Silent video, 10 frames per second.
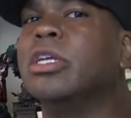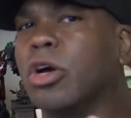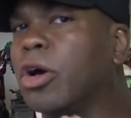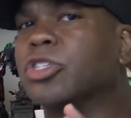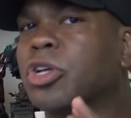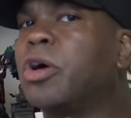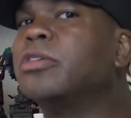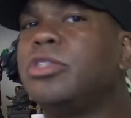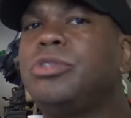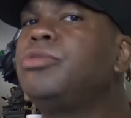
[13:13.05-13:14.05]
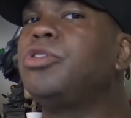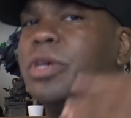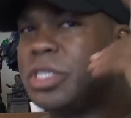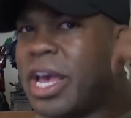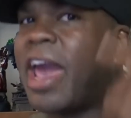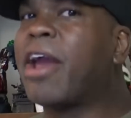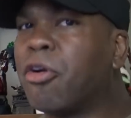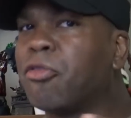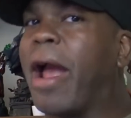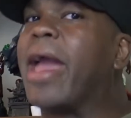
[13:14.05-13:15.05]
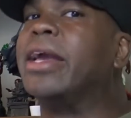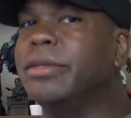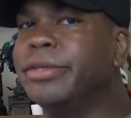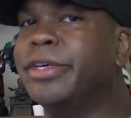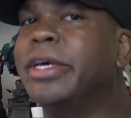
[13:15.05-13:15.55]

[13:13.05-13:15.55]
now, as long as you do his hair right,